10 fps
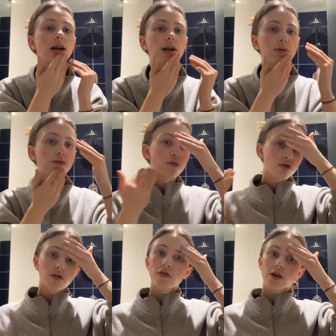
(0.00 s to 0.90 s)
Anyways, we
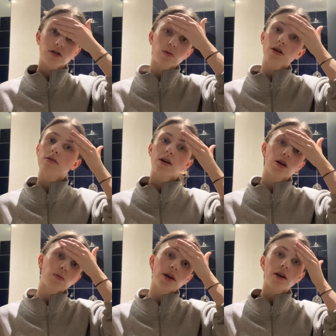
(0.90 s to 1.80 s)
watched the first one like
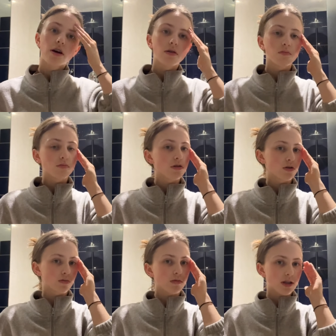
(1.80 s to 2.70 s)
a week ago
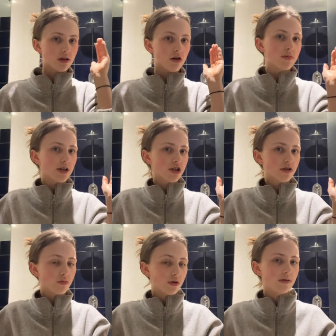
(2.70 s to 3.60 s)
because it's our obsession
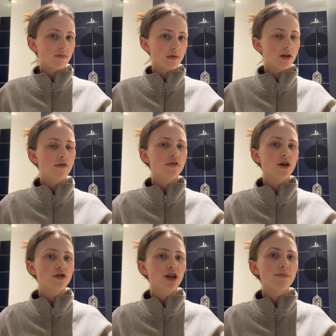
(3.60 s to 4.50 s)
and we love
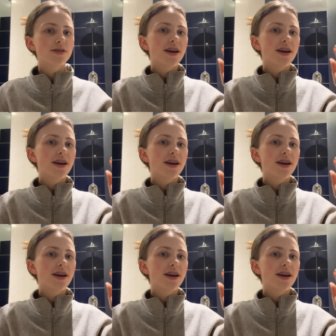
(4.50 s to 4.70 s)
Theo James.